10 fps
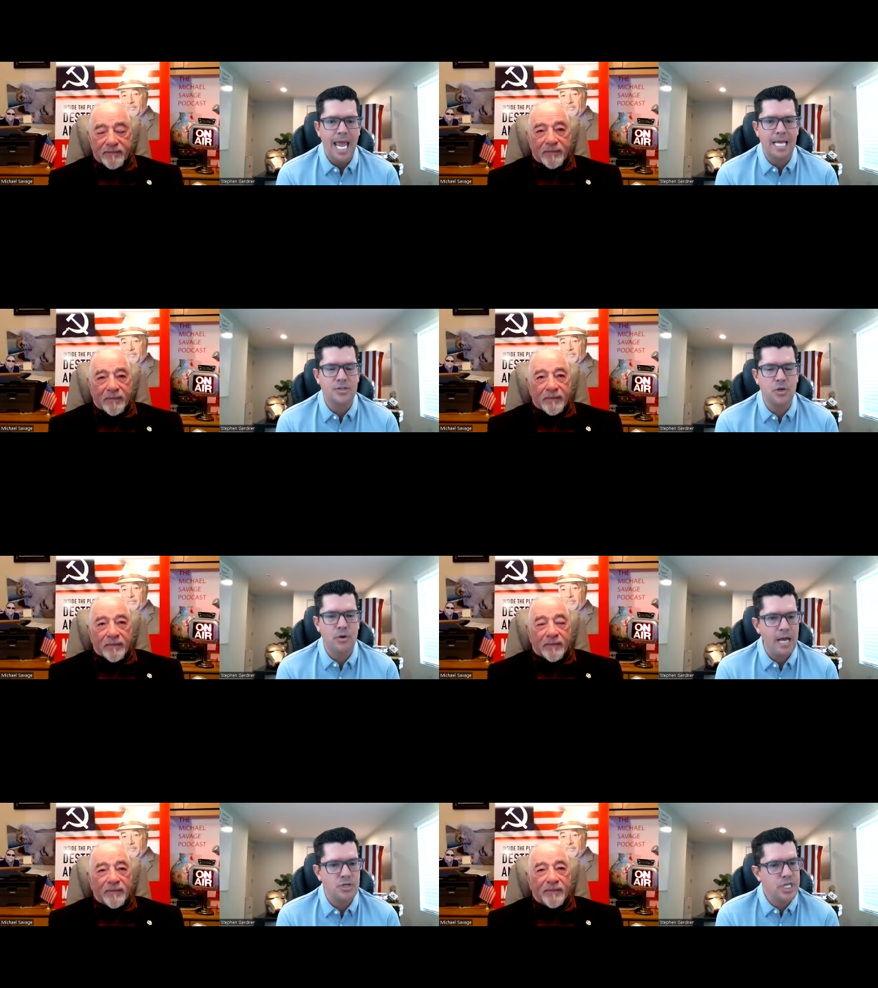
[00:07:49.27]
Speaker 1: And so
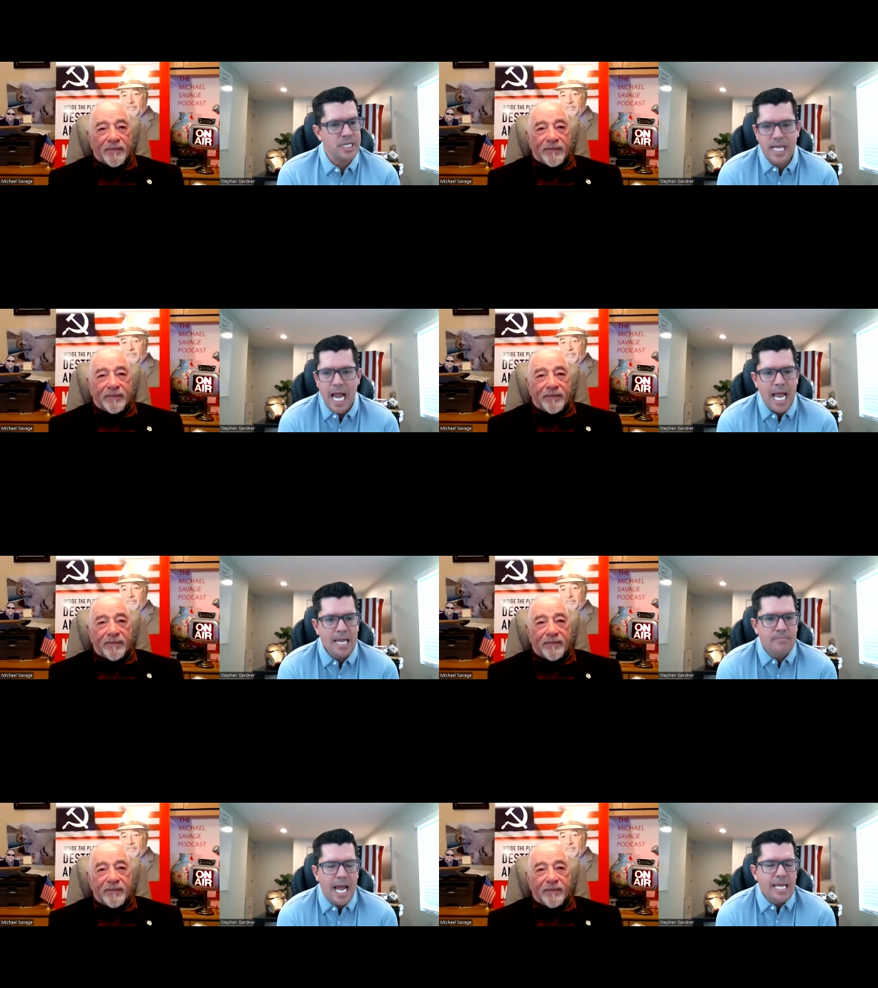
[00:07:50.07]
now she's like,
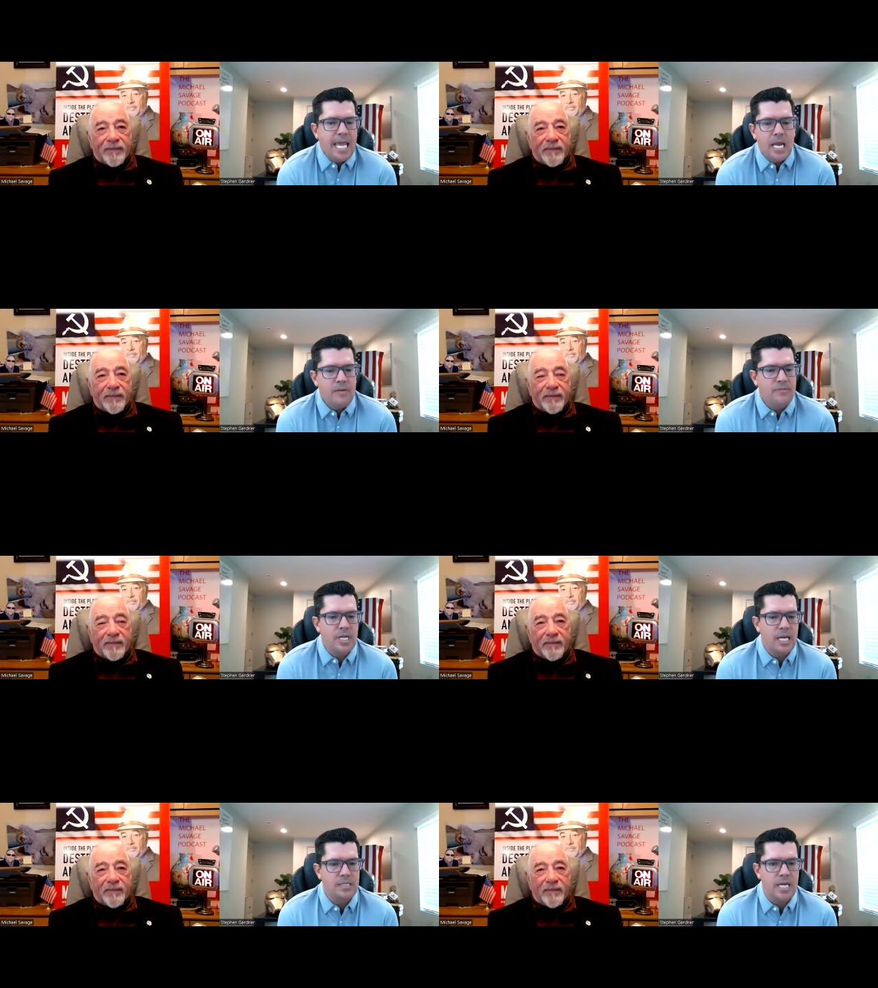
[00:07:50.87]
I, I can't even
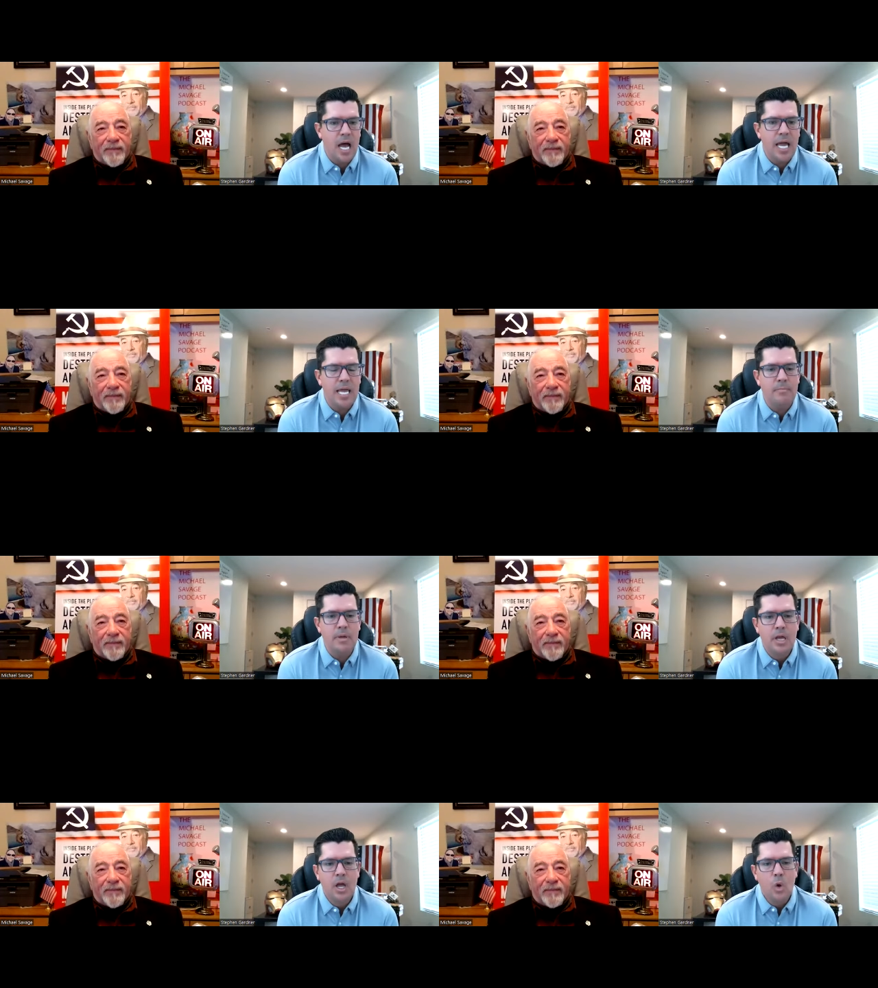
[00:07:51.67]
get
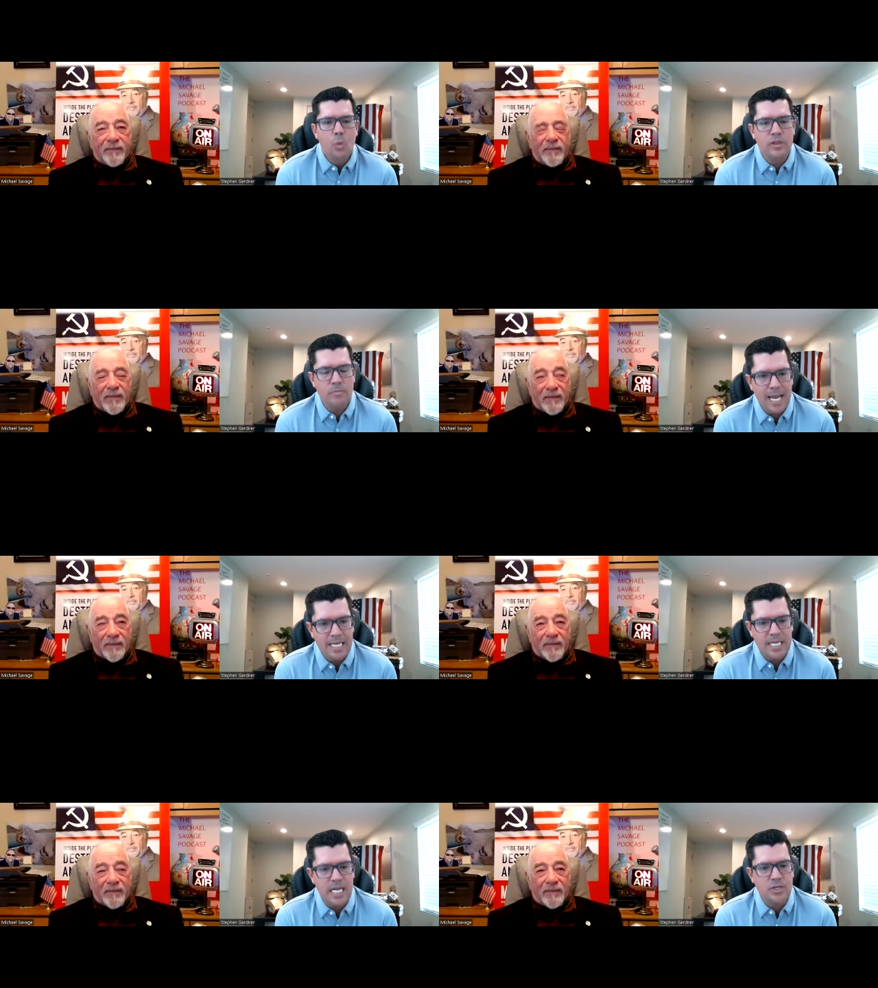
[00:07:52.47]
time with my
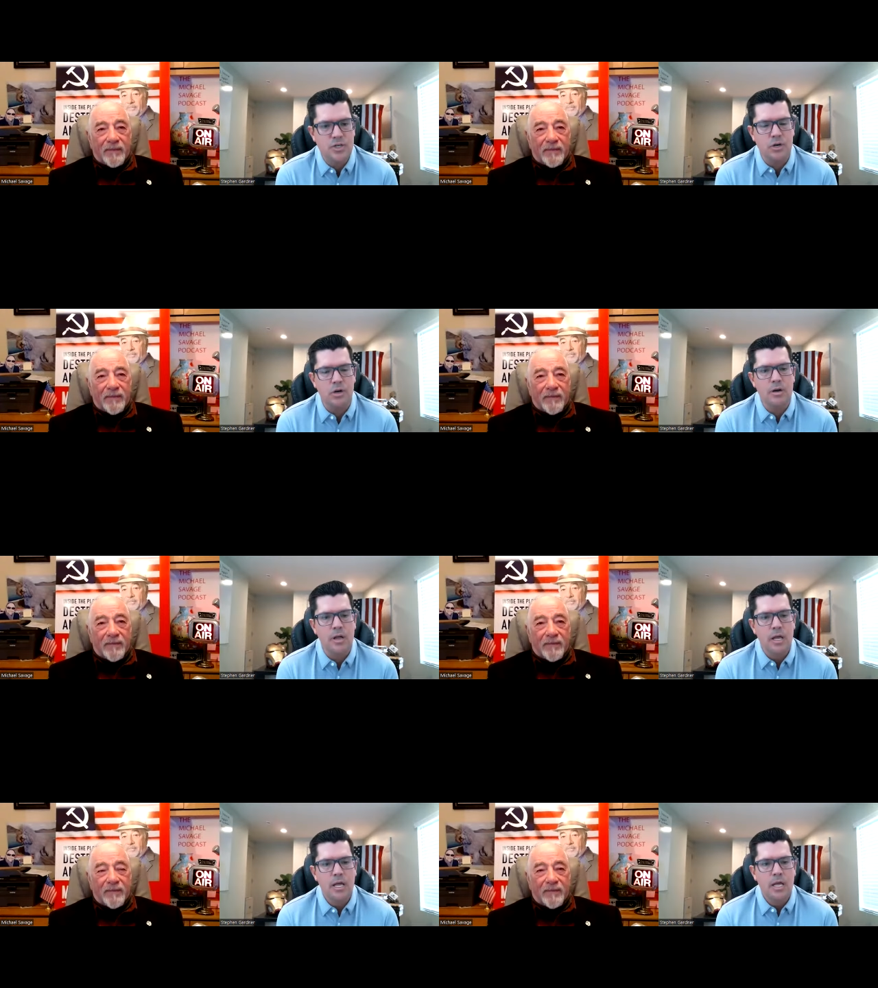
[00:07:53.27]

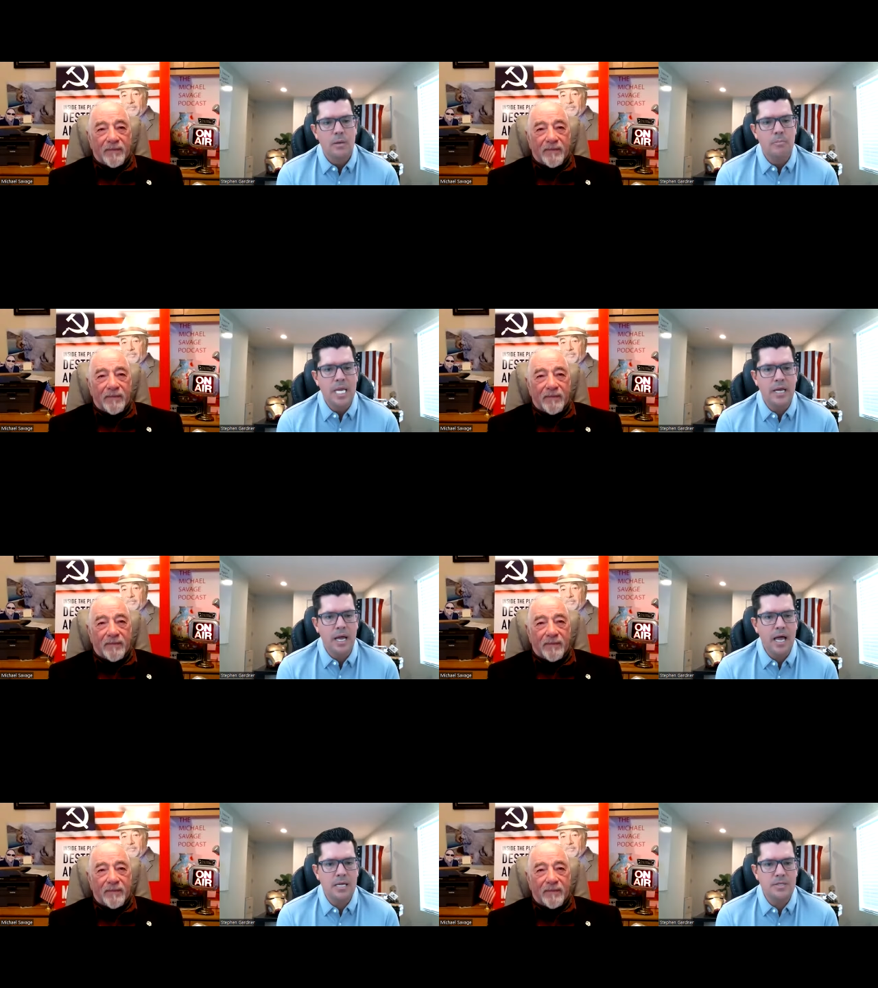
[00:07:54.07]
teacher
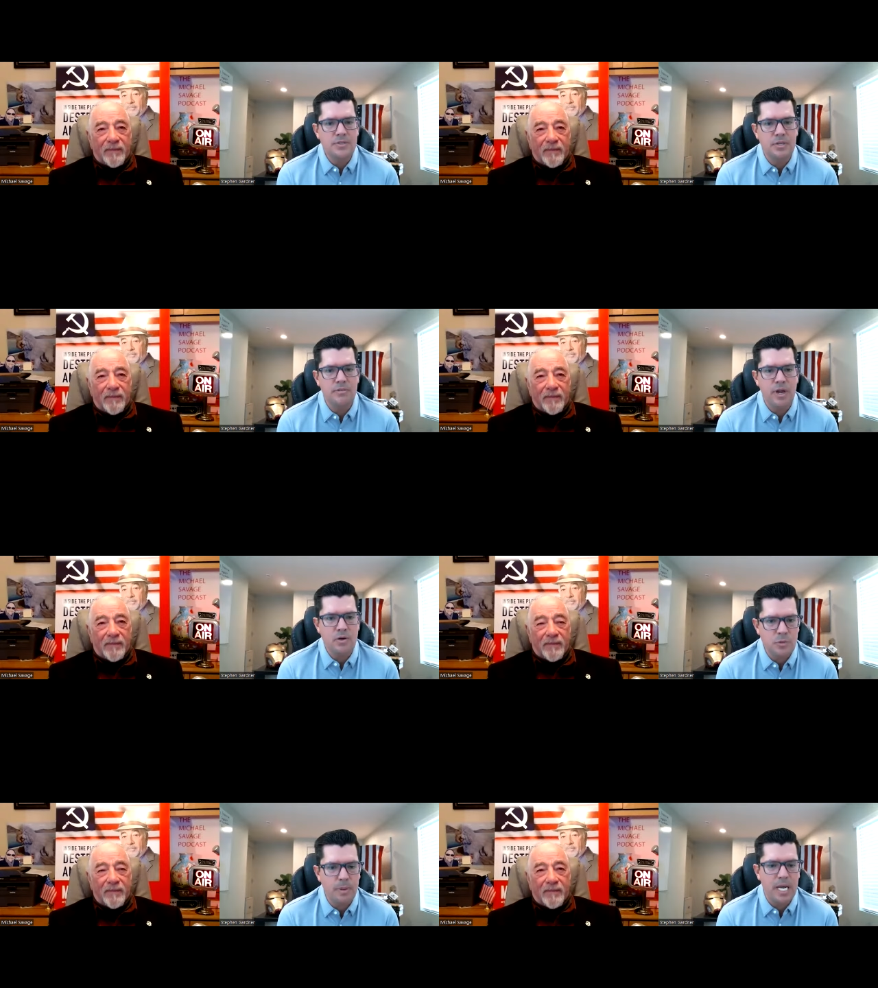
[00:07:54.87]
because
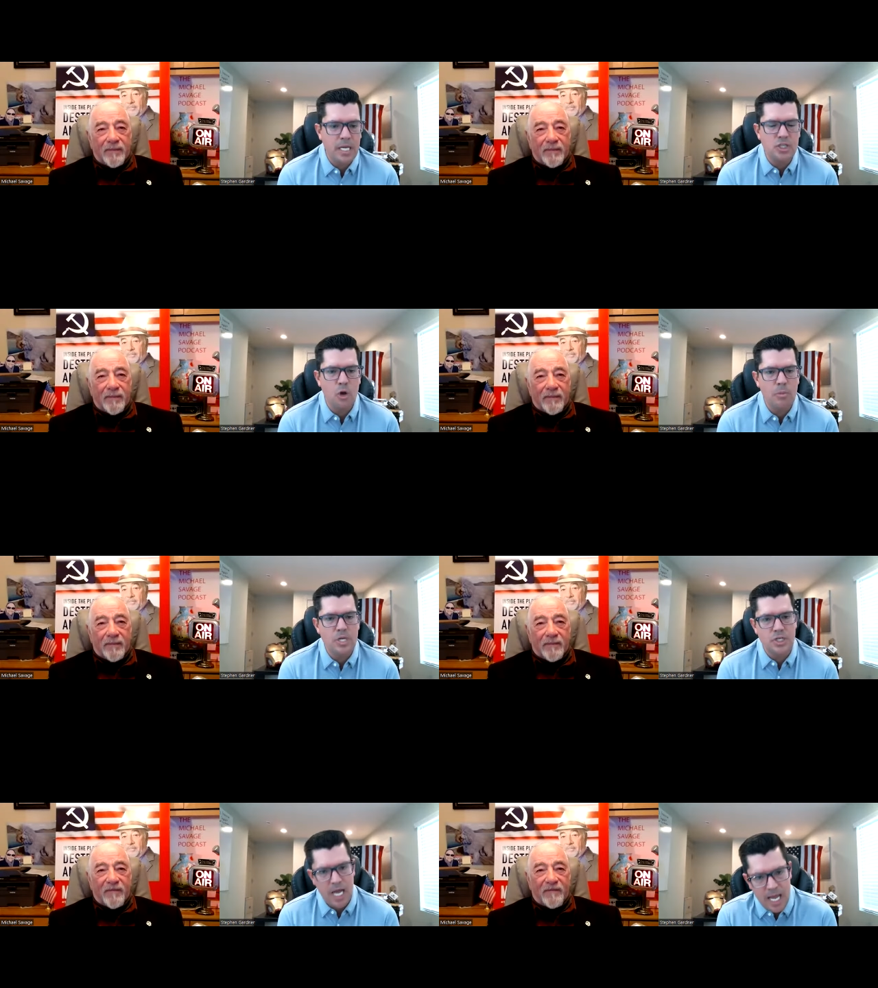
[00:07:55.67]
they're spending so
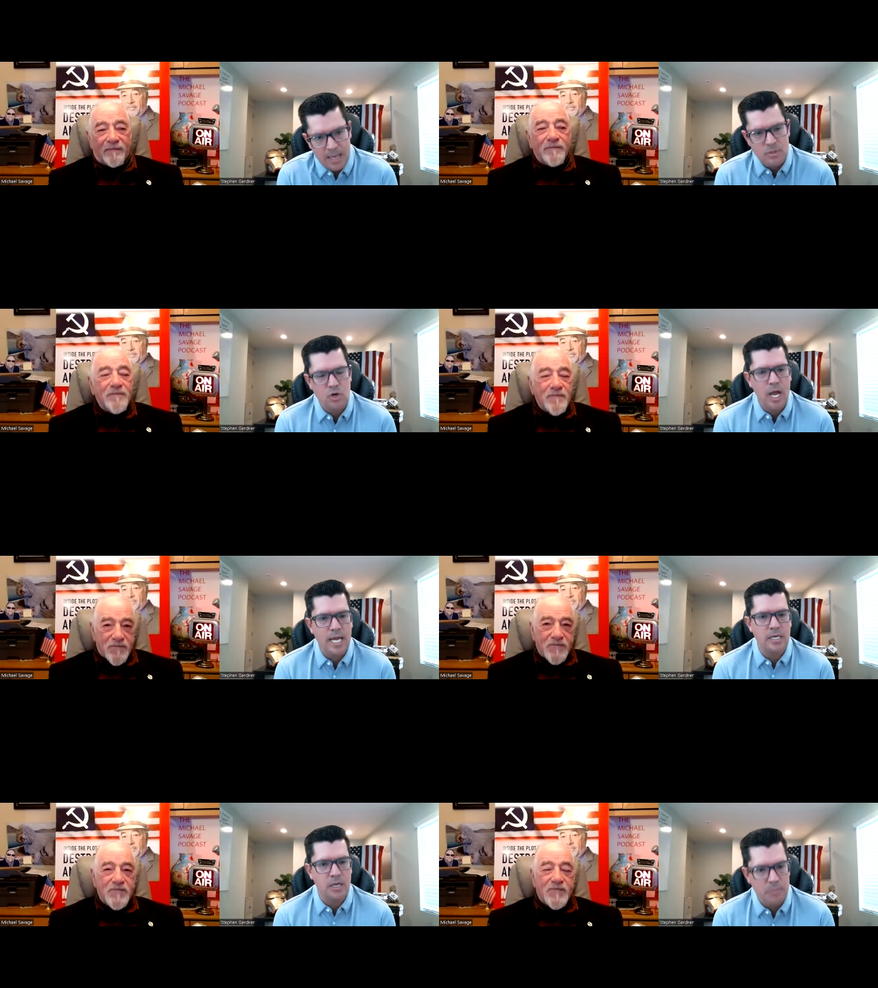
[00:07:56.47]
much time trying to